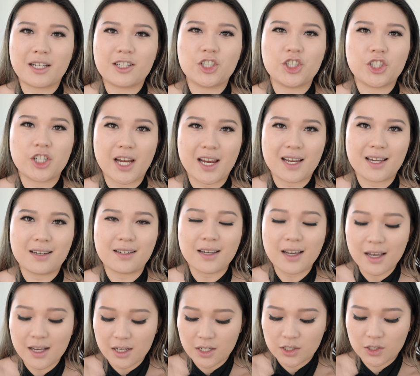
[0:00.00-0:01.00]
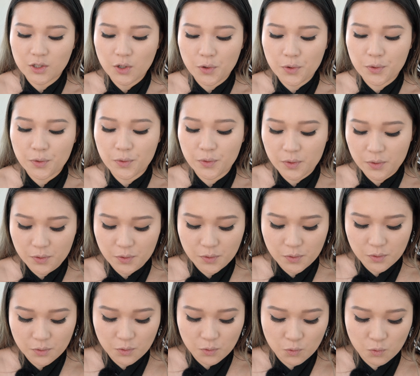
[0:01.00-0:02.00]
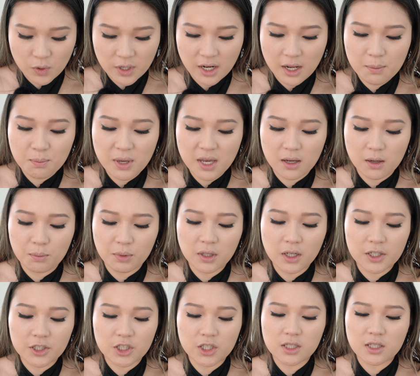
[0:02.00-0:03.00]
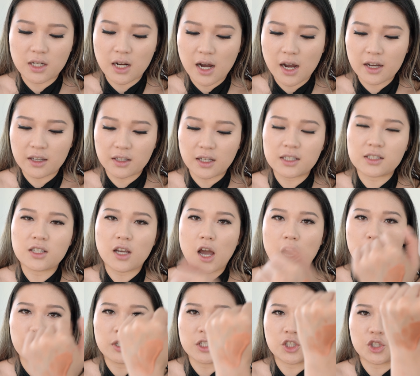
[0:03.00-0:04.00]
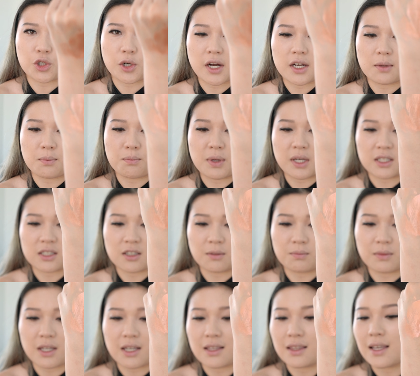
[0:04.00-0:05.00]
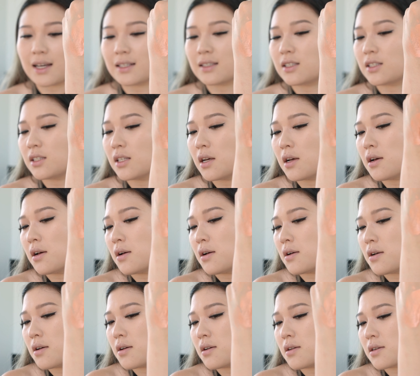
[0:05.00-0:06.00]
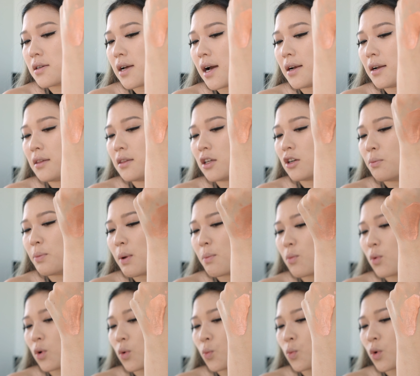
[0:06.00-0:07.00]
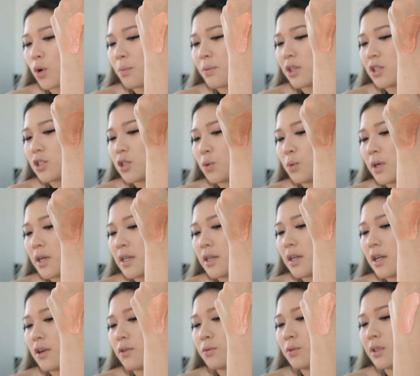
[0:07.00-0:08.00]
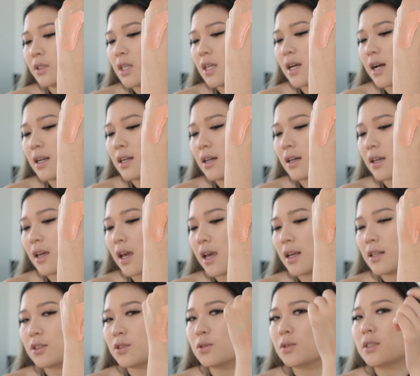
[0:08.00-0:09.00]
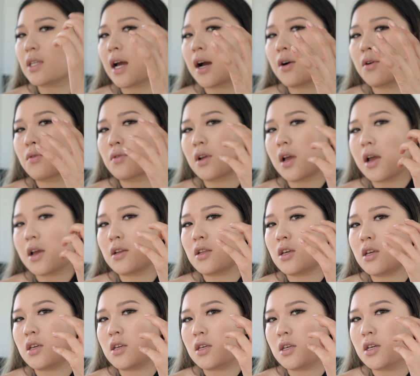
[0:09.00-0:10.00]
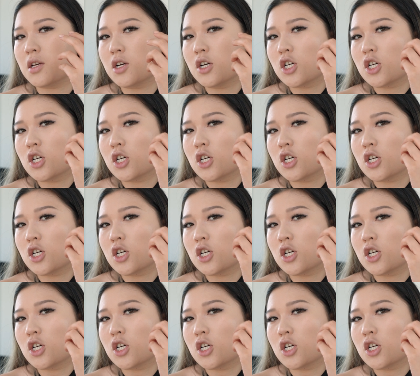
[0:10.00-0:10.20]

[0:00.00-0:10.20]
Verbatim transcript: my shade. So when I pick blushes and highlights, I always try to pick something that's got a little bit more warmth to it. It really kind of cancels out any